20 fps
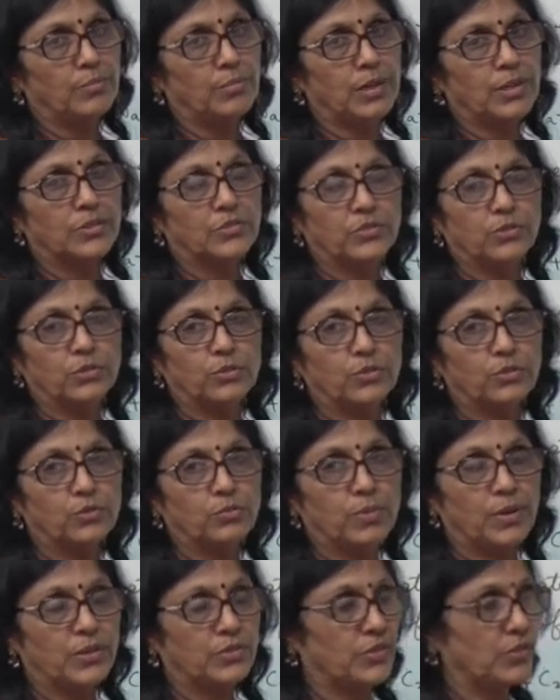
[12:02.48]
plus CO2
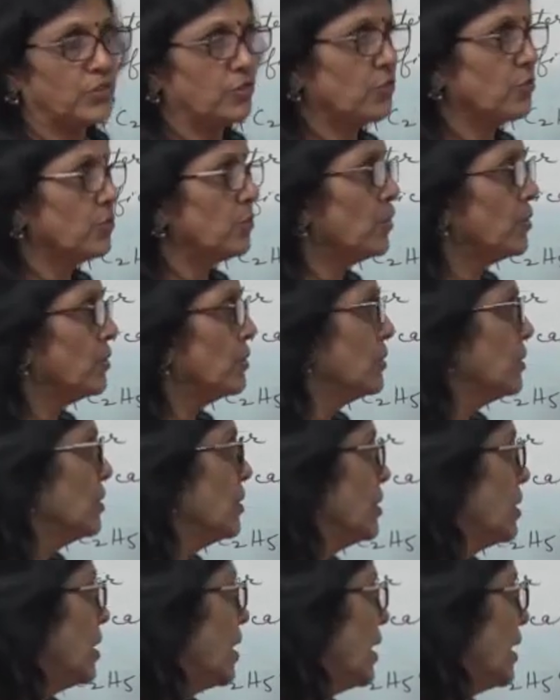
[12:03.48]
plus H2O,
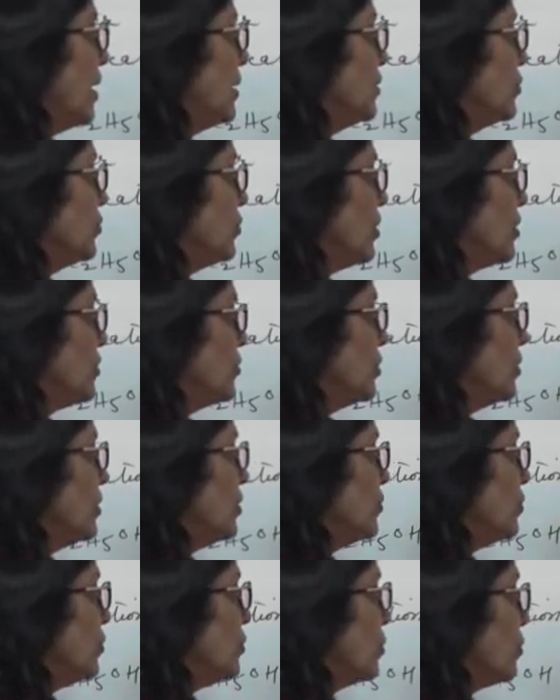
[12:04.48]
and
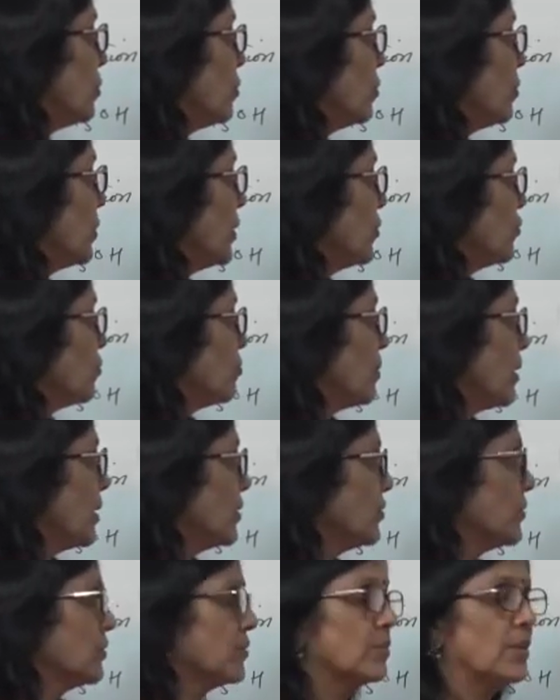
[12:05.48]
CH3COOH
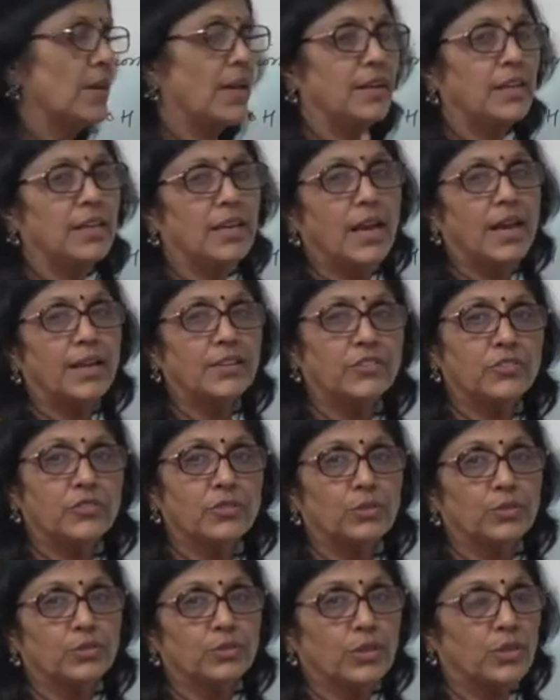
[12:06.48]
plus
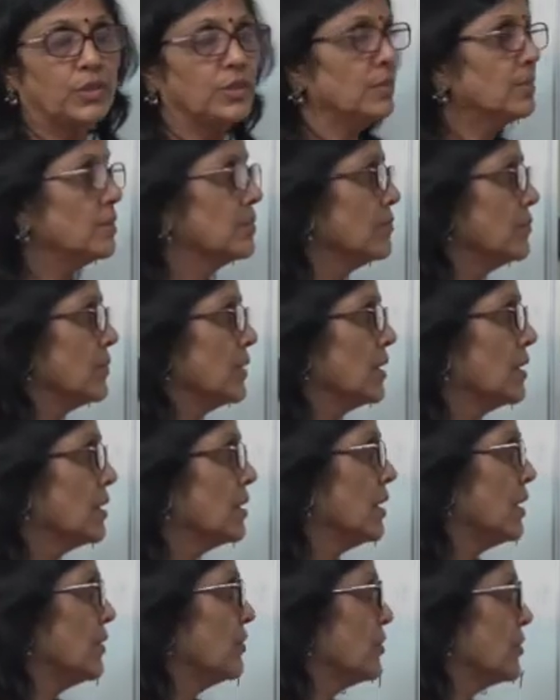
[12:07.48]
NaHCO3
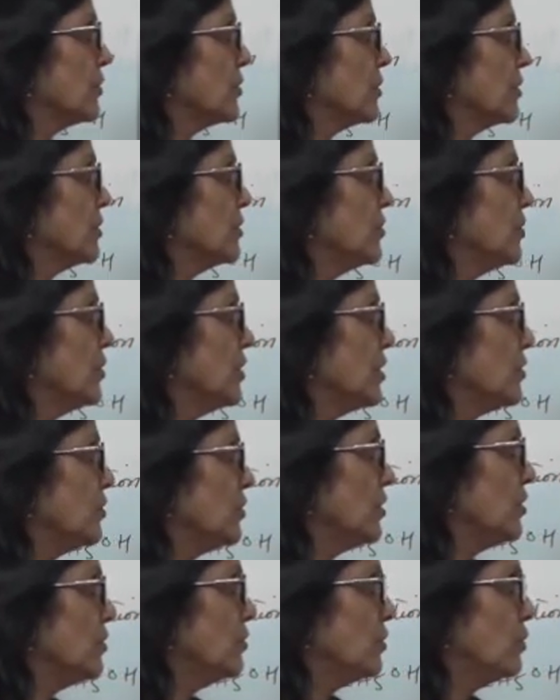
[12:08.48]
gives
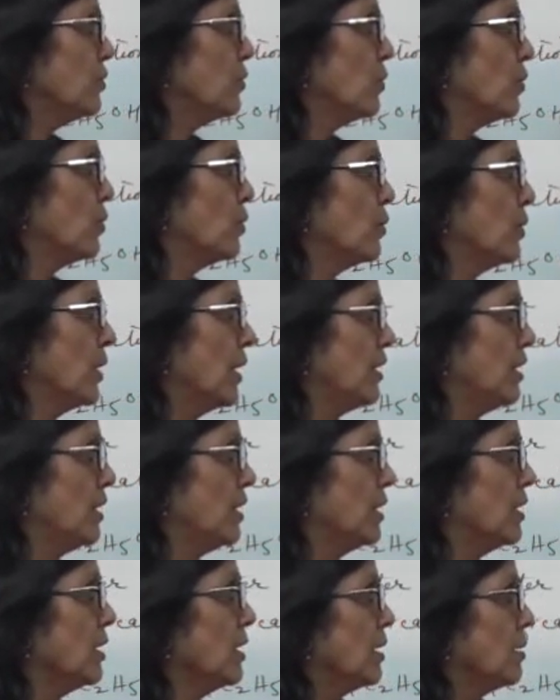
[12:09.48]

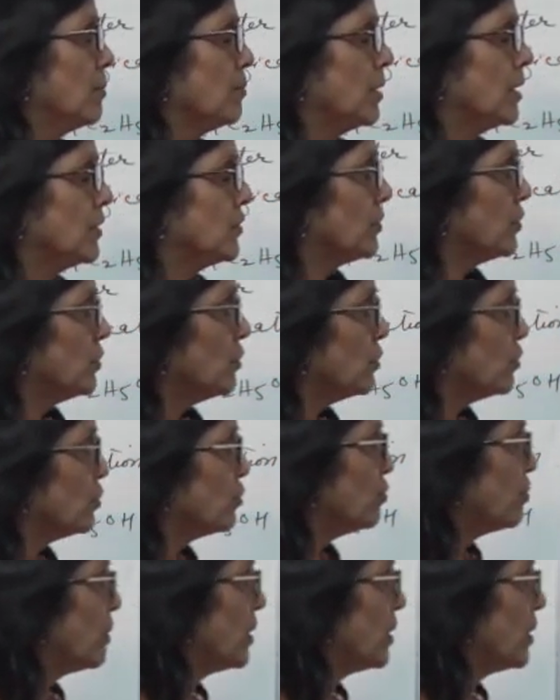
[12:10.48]
CH3COONa plus CO2